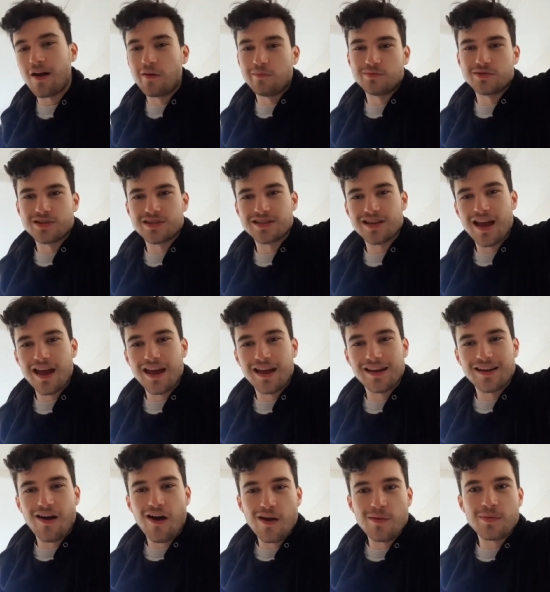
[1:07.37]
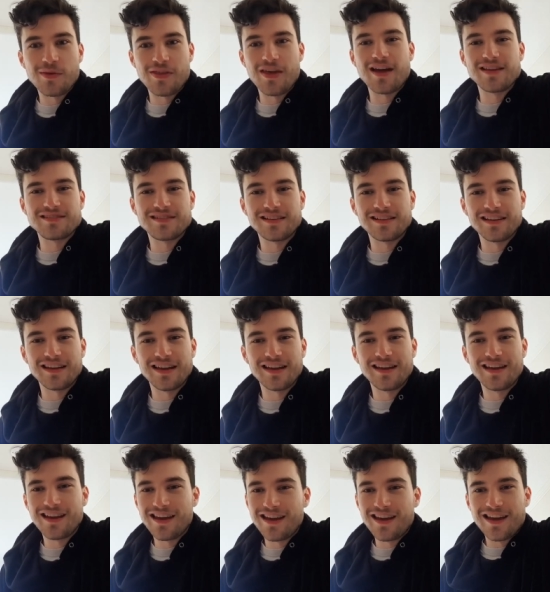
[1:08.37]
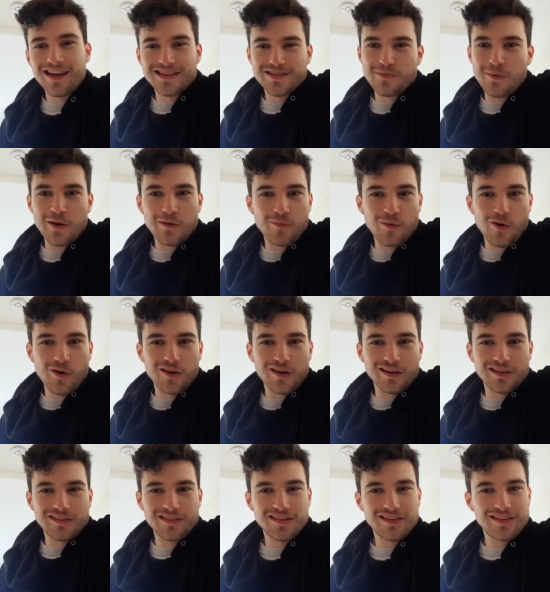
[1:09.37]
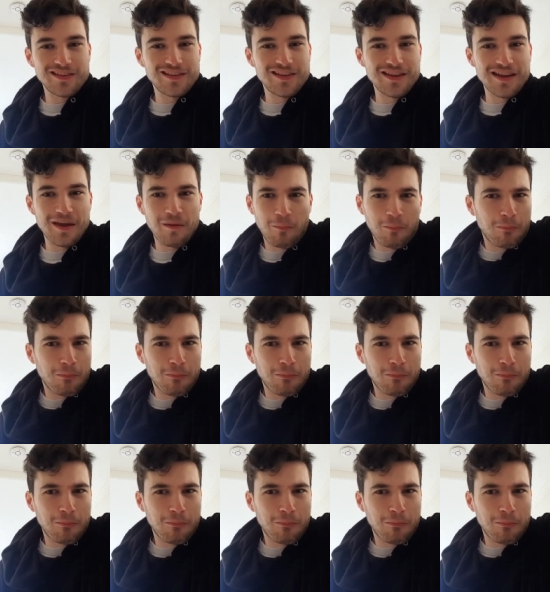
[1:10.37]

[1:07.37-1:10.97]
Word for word: I'm just saying hypothetically, it's a better product. Like